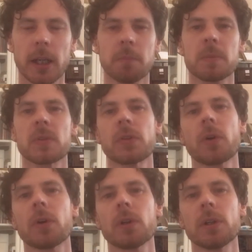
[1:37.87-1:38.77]

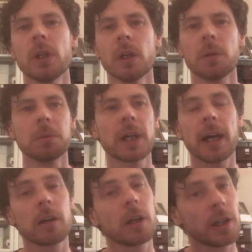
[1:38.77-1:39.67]
So we'll
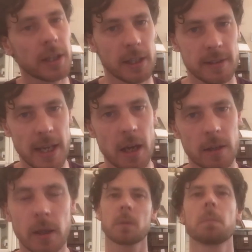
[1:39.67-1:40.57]
cut a lot of things out,
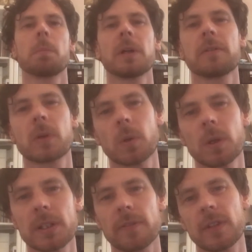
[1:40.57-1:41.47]
but of
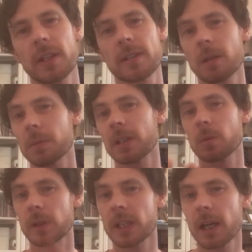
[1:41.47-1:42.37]
course, if there's something that
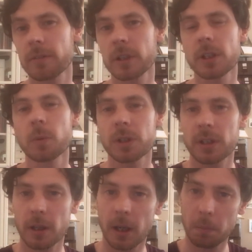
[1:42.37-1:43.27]
we cover and you want
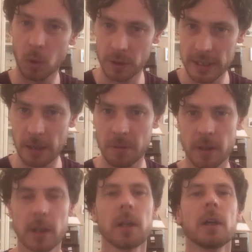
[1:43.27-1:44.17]
to more depth,
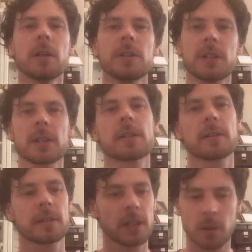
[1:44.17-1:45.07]

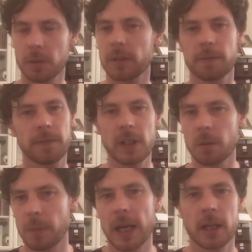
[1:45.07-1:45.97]
just tell me, feed
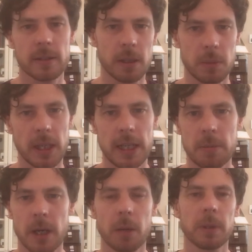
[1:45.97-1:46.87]
it back, send me an
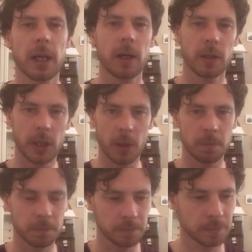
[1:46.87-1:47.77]
email and be like, yo,
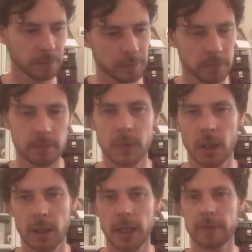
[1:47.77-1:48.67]

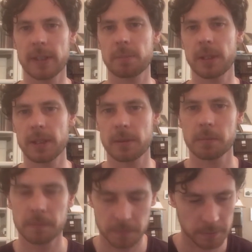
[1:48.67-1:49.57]
cover this please.
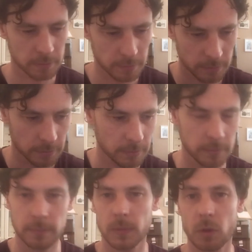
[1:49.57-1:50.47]

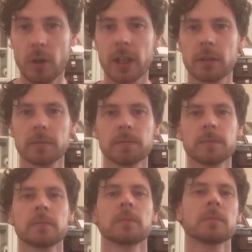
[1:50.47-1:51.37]
Great.
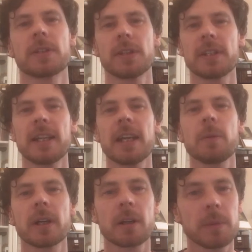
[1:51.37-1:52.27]
So today
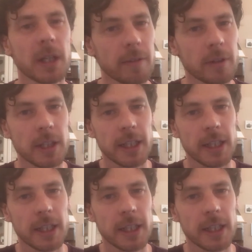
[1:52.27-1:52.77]
we're going to be covering